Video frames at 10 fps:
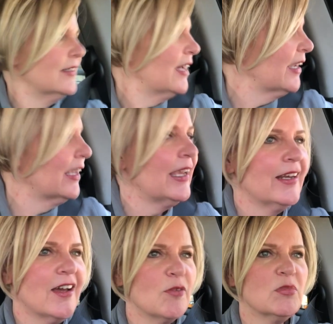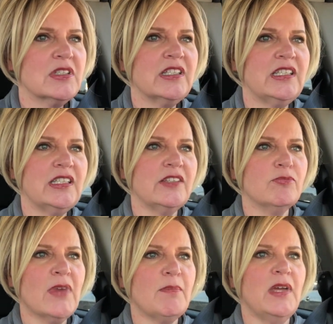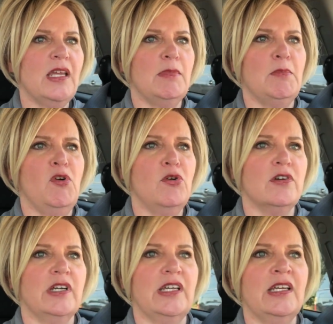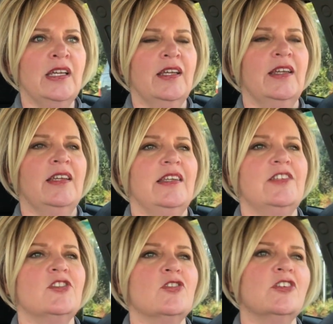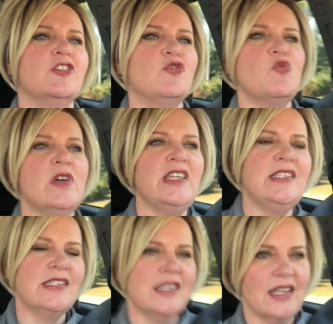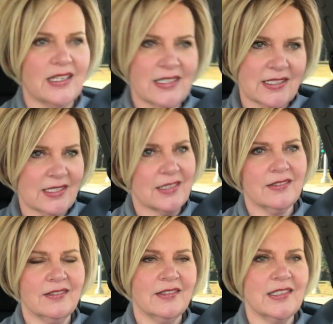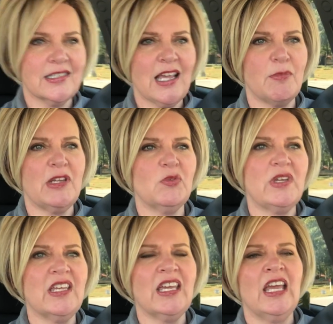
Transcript: I cannot believe my baby boy is turning 26 this coming week.